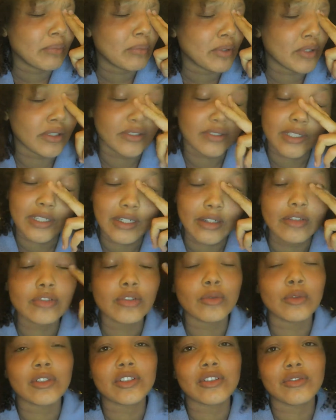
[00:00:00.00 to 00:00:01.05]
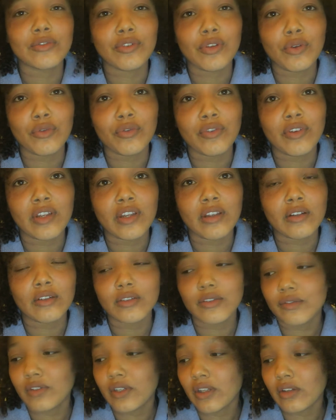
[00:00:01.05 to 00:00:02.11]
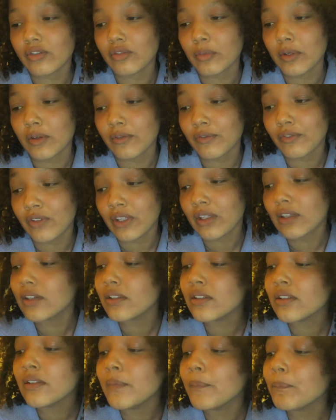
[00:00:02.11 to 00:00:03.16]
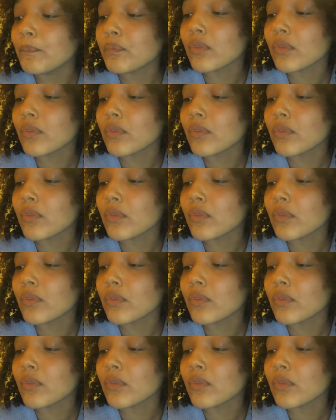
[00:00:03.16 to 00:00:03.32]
But I also watched a few videos about vegan,